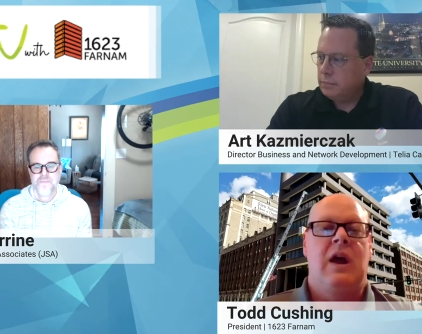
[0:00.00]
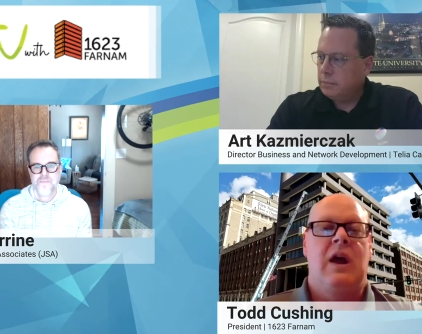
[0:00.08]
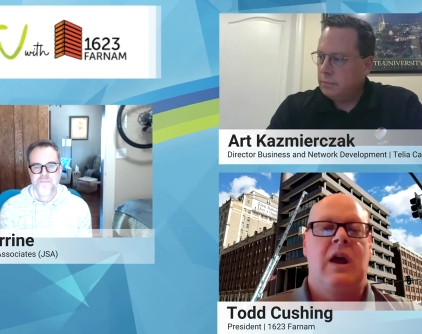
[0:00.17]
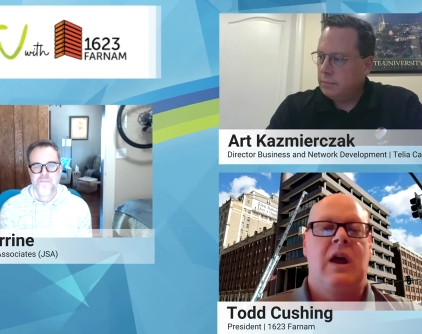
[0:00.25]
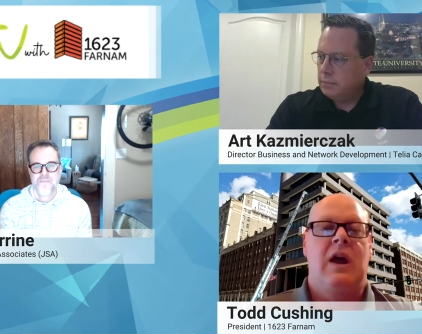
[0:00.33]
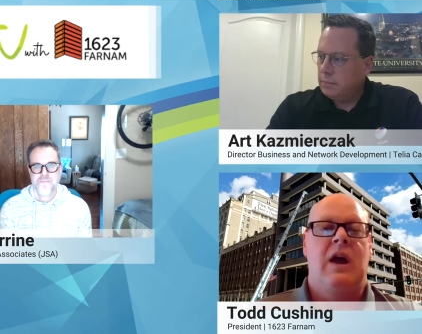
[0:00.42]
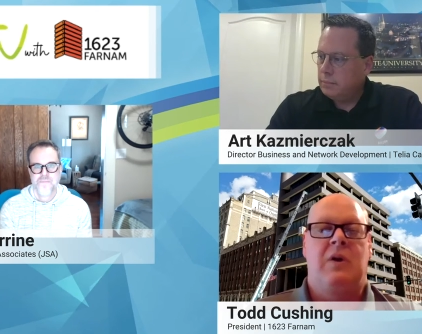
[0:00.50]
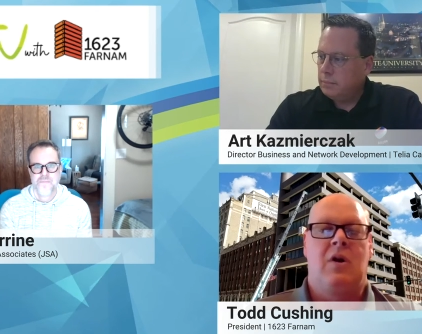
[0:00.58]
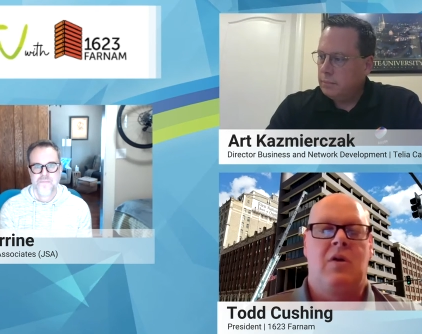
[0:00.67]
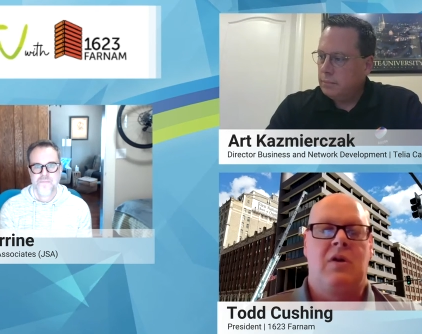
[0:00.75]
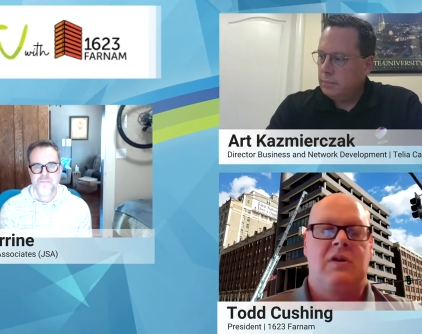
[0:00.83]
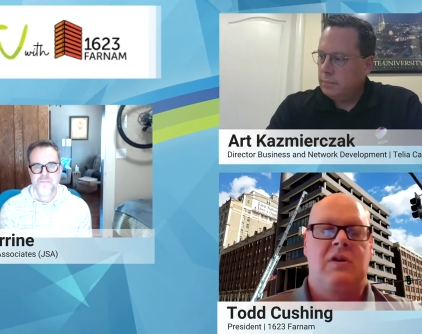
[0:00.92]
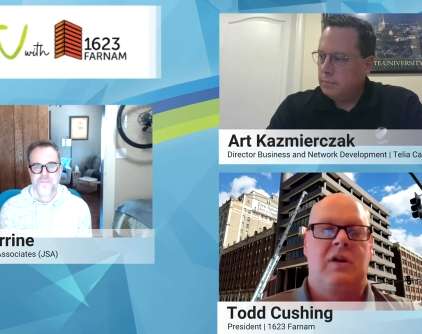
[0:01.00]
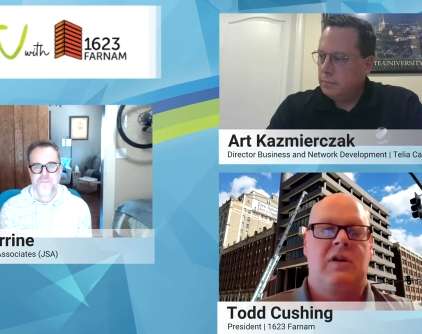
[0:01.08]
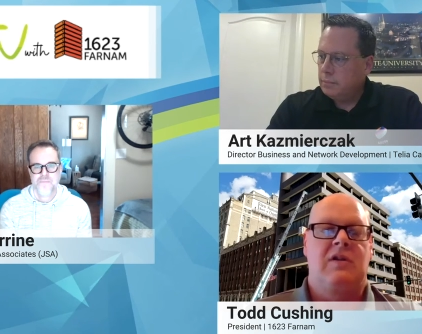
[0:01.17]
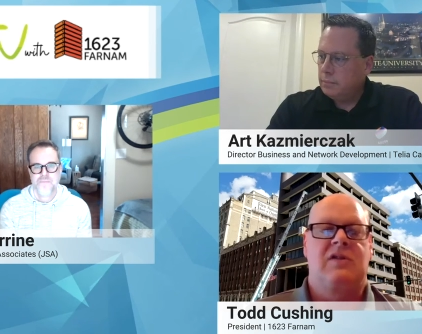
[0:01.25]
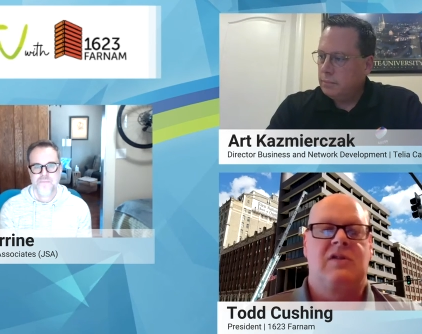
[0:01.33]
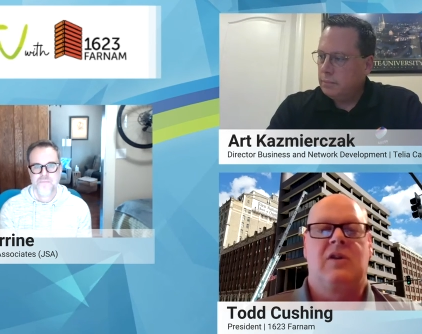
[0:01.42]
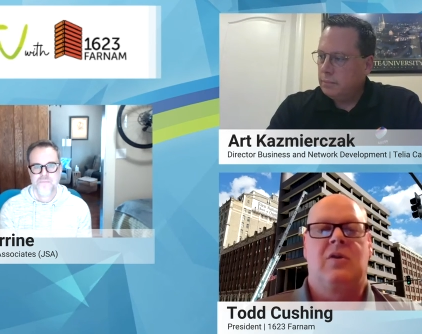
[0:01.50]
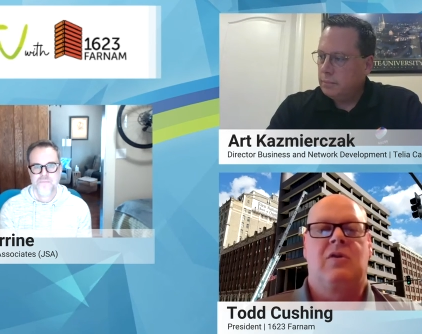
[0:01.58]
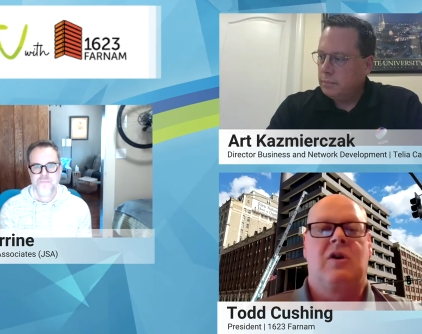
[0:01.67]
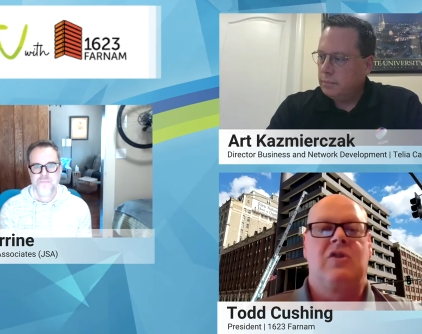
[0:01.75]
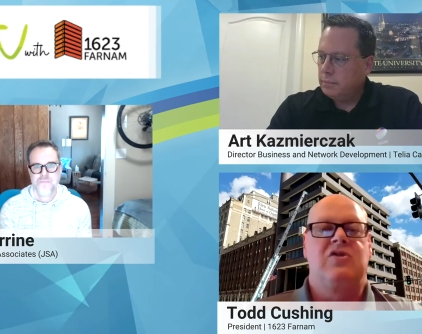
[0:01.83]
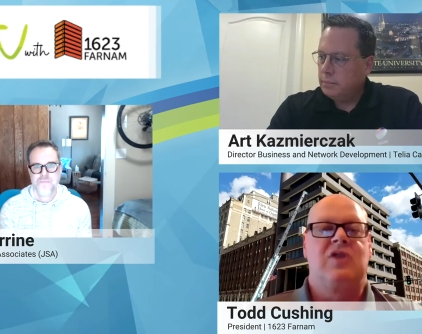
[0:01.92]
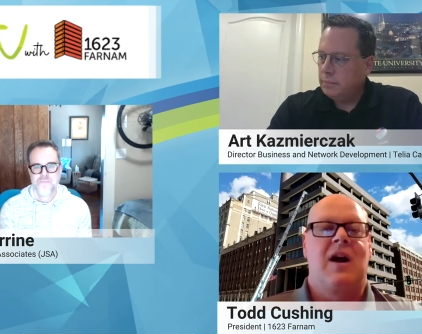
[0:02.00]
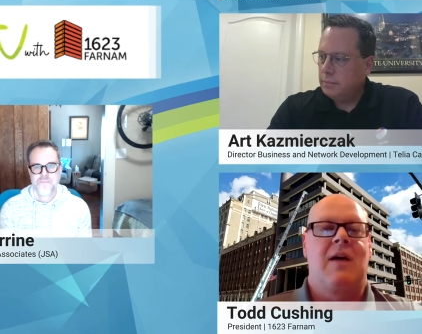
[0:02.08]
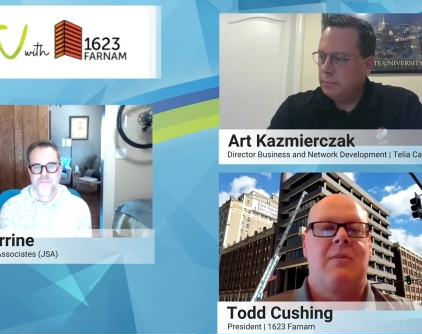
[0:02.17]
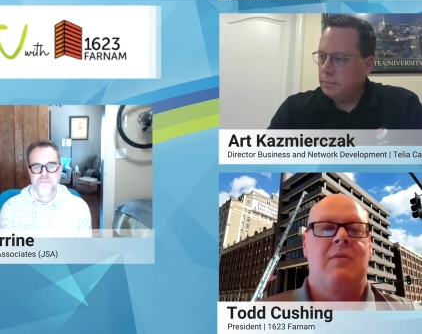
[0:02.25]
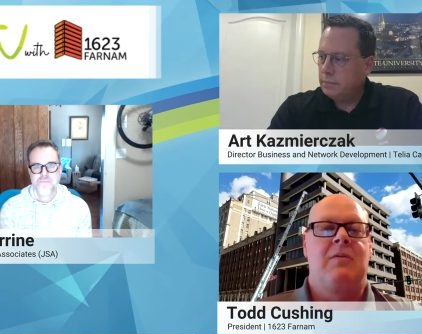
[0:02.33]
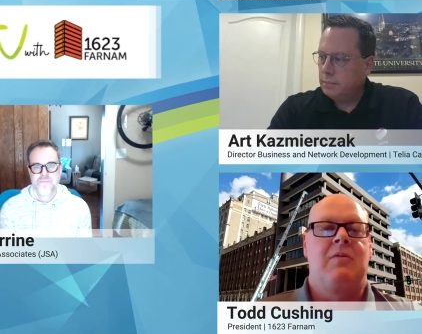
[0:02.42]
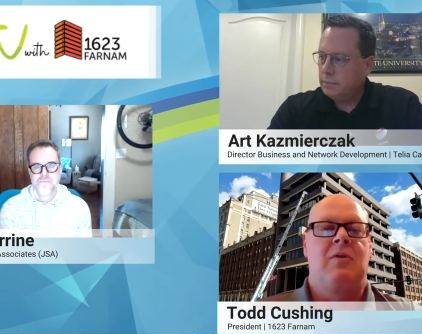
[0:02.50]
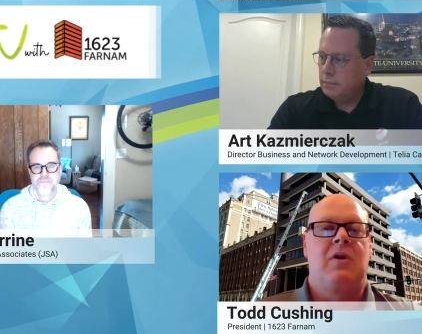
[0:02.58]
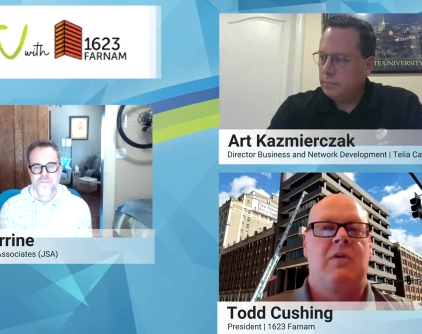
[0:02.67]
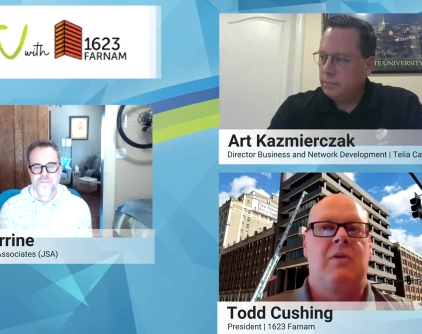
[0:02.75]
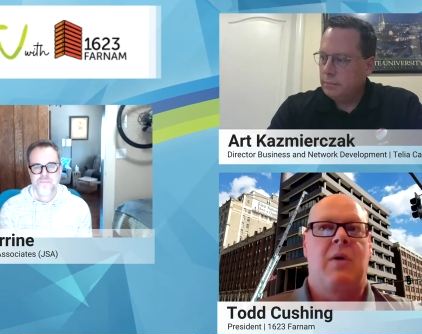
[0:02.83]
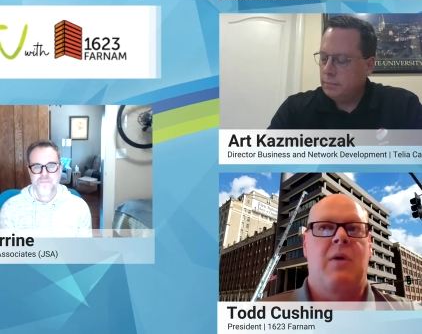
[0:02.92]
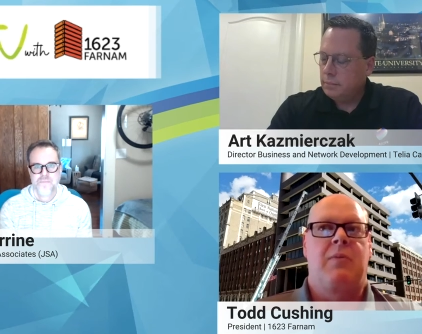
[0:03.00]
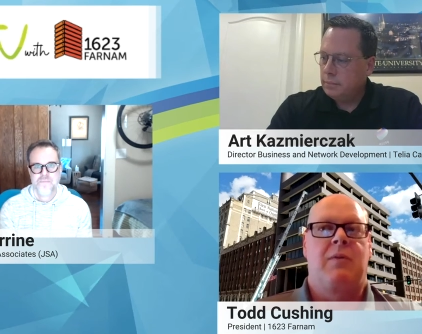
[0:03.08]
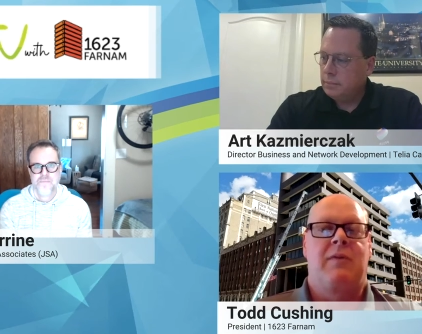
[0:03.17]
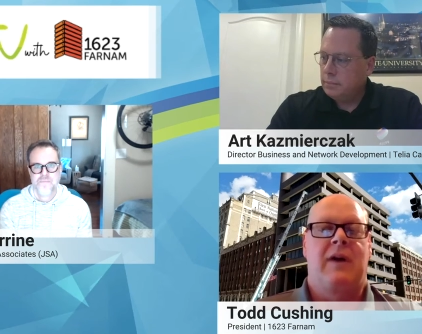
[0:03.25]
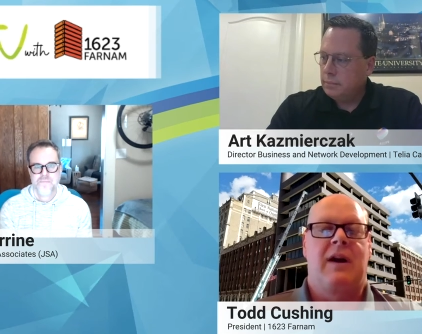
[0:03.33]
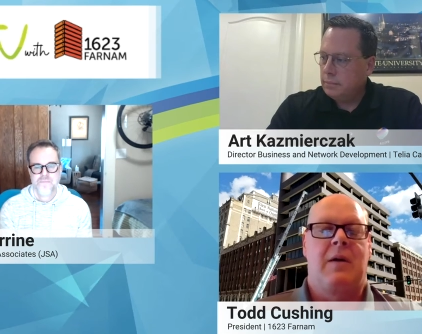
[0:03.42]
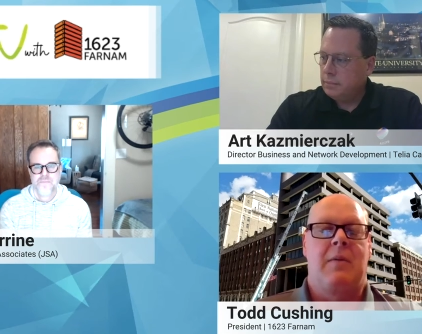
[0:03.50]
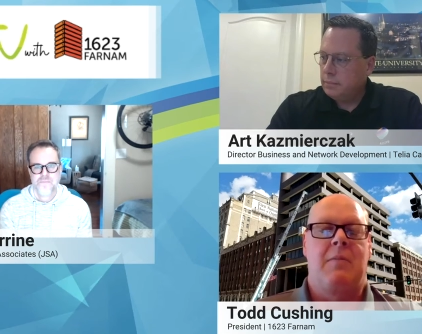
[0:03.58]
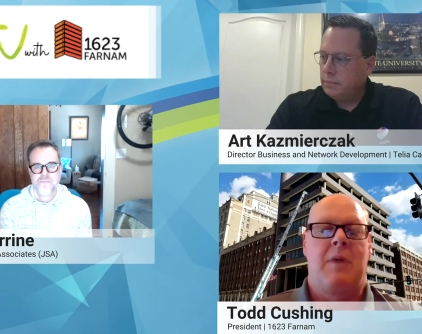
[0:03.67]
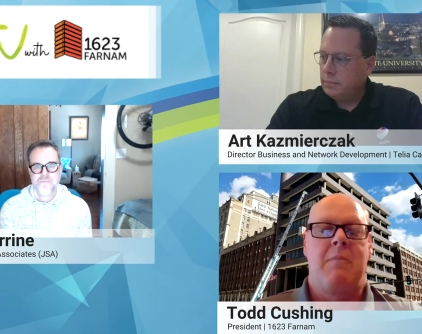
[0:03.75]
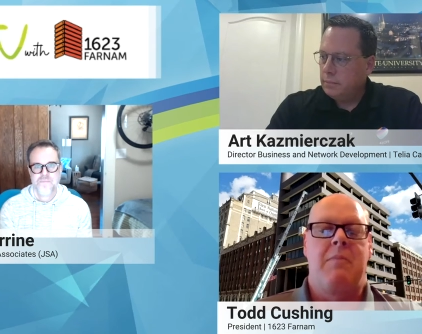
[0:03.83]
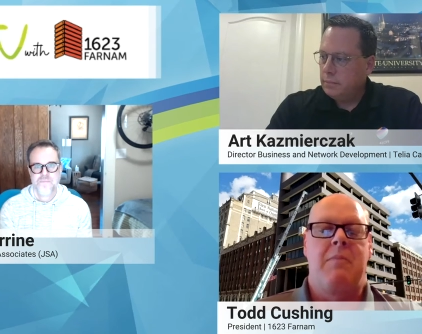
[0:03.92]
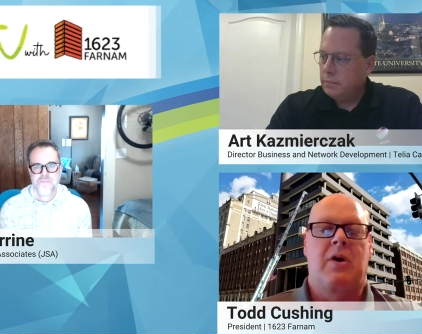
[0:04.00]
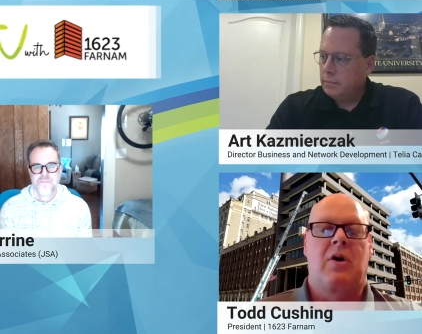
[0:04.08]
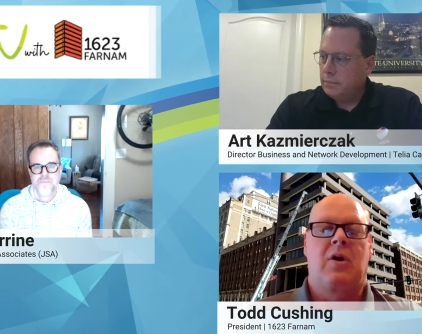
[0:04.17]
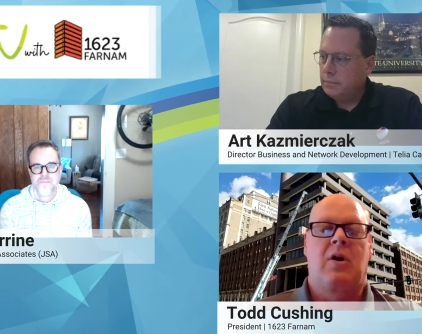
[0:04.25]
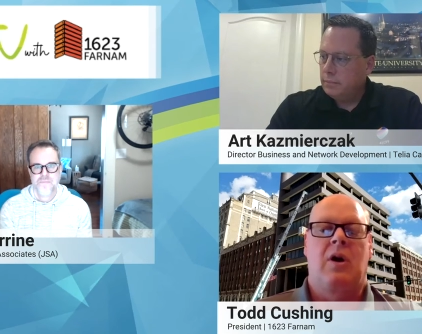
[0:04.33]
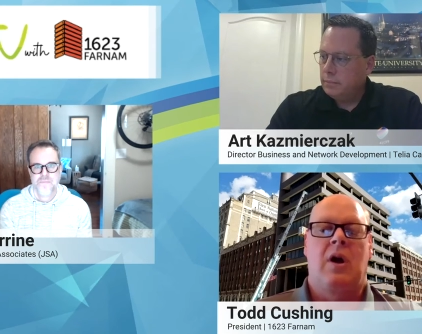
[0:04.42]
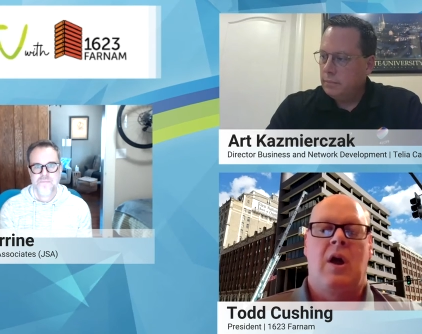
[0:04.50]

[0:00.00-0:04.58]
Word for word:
Speaker 1: and we know that Telia is going to do a great job and really help provide a, a bigger